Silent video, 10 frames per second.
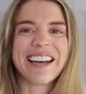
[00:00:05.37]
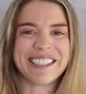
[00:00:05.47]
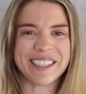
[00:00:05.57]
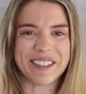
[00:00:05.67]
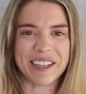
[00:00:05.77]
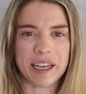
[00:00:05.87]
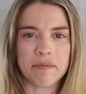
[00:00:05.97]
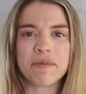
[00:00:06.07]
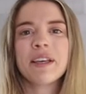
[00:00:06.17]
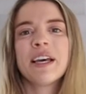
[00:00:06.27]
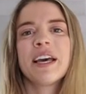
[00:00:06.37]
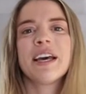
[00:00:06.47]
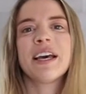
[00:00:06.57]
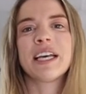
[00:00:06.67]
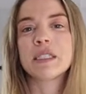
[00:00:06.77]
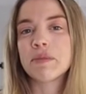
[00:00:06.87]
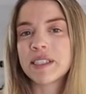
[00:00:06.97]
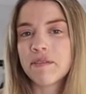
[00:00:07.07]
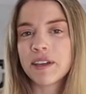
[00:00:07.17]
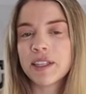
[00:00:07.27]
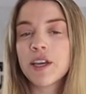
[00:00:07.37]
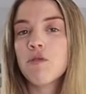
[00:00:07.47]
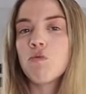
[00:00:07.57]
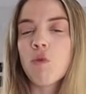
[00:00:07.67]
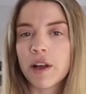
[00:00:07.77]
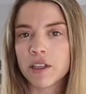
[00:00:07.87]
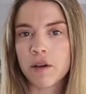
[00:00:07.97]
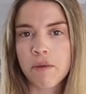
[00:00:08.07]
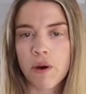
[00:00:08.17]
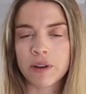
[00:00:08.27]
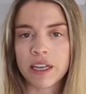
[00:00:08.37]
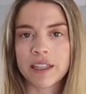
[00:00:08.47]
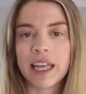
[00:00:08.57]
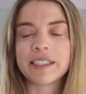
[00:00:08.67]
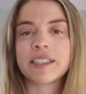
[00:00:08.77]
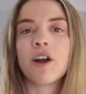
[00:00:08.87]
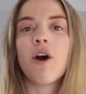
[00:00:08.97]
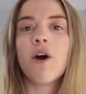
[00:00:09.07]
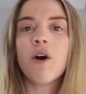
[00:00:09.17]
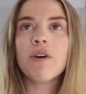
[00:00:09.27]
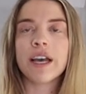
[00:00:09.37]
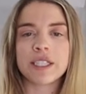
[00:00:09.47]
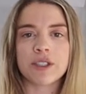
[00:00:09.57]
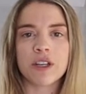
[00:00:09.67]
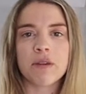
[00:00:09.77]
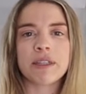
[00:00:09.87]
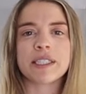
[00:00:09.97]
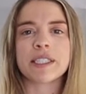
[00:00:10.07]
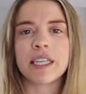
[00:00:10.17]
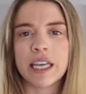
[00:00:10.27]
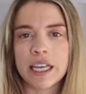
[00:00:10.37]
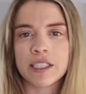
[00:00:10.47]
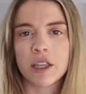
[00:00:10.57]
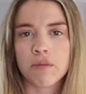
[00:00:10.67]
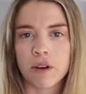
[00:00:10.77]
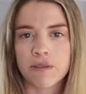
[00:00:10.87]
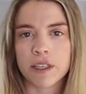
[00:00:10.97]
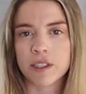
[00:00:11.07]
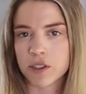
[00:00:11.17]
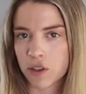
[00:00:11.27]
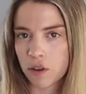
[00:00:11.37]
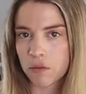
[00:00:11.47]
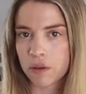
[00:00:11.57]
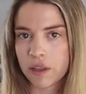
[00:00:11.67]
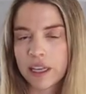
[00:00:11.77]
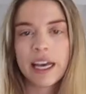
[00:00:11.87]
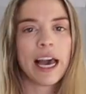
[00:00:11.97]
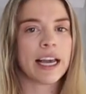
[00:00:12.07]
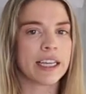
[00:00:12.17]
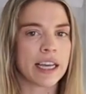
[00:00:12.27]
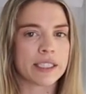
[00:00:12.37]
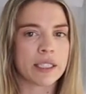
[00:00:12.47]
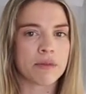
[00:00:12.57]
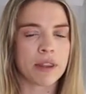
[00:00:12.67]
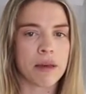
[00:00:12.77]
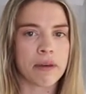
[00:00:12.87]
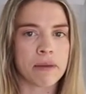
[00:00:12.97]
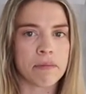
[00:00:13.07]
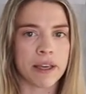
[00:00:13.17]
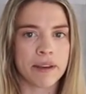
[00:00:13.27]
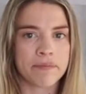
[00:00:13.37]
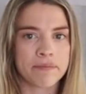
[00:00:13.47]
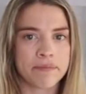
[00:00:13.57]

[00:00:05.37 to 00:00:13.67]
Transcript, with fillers: ice cream. And specifically, one component that's in all ice cream and is key to the perfect scoop. Any guesses what that might be?